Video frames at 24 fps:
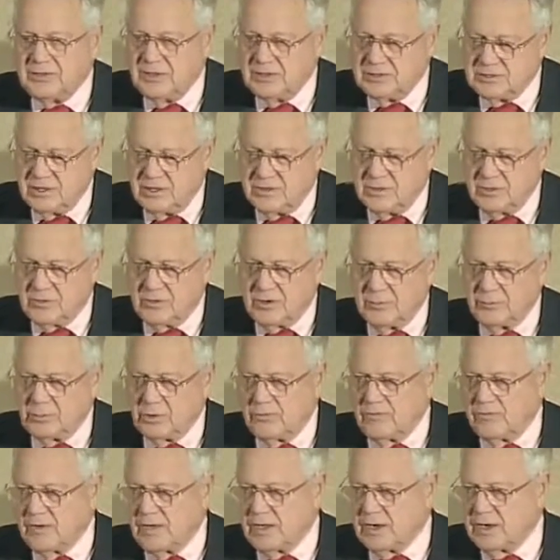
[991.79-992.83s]
these other
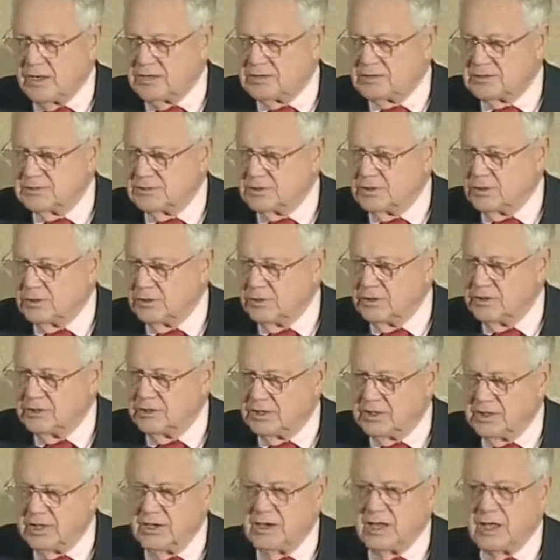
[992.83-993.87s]
criminal violations, including
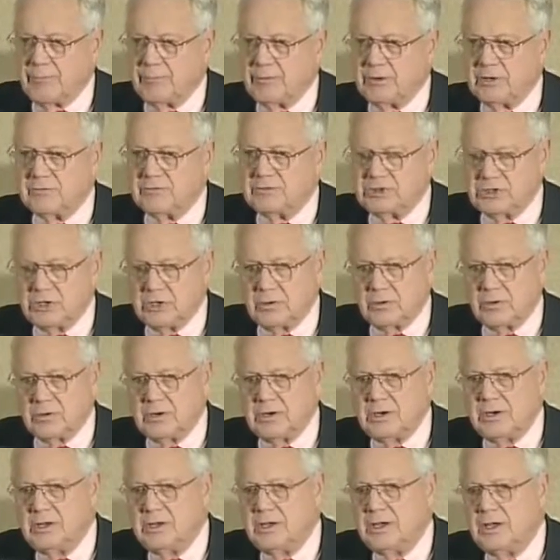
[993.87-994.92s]
the kidnapping of
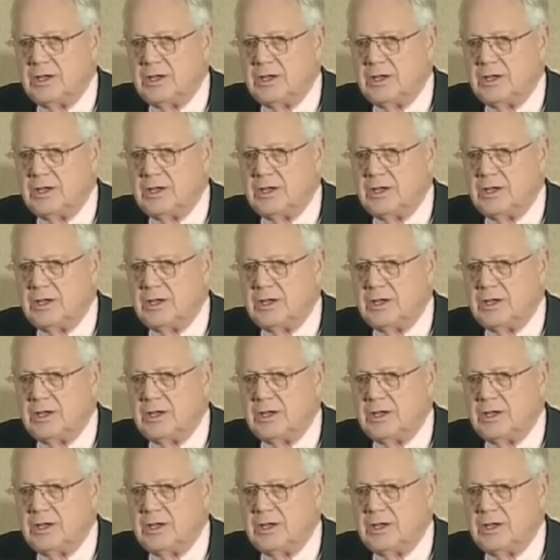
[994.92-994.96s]
children